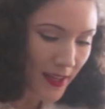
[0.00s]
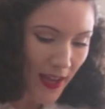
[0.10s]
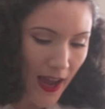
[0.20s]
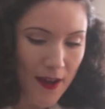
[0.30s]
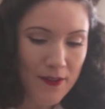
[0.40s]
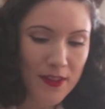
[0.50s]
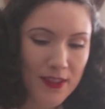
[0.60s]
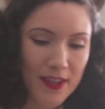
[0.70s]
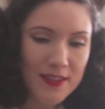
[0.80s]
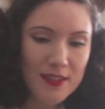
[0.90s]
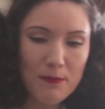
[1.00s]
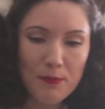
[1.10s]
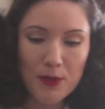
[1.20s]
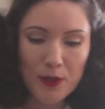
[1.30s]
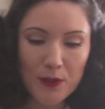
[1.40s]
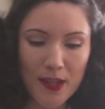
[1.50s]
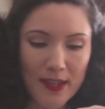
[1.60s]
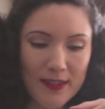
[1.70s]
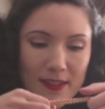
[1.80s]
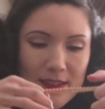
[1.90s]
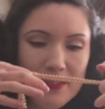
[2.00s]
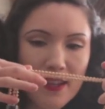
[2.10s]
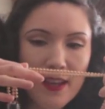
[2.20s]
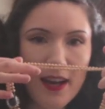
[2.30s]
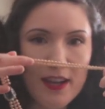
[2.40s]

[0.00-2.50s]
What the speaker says: I have this pearl necklace that